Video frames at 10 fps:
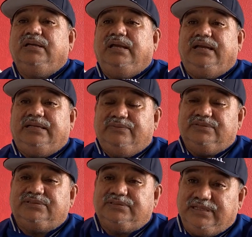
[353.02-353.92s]
and he
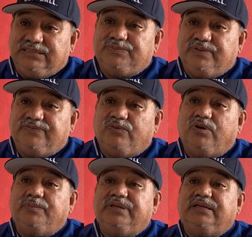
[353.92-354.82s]
was desperate
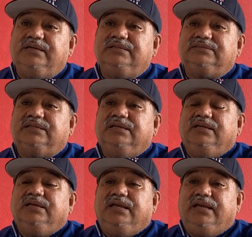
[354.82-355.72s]
for, because
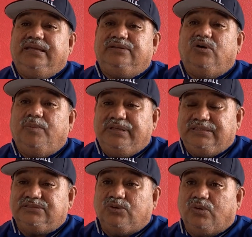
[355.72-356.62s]
he told me
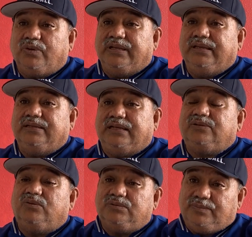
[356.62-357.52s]
his story, and I
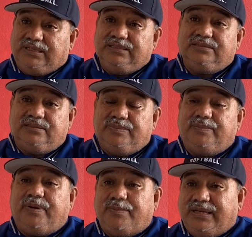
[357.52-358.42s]
told him a little bit
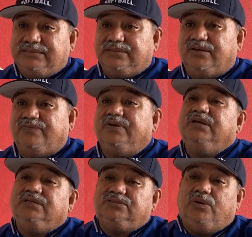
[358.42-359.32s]
about myself.
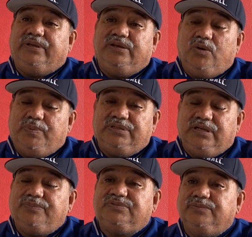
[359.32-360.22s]
So he opened
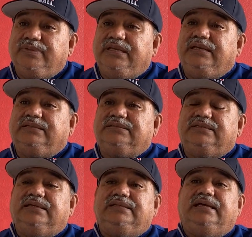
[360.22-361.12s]
up to me and
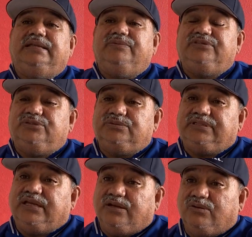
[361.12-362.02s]
said that he was
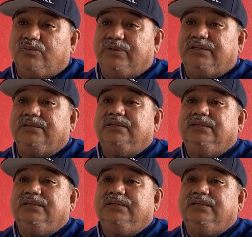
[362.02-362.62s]
using heroin,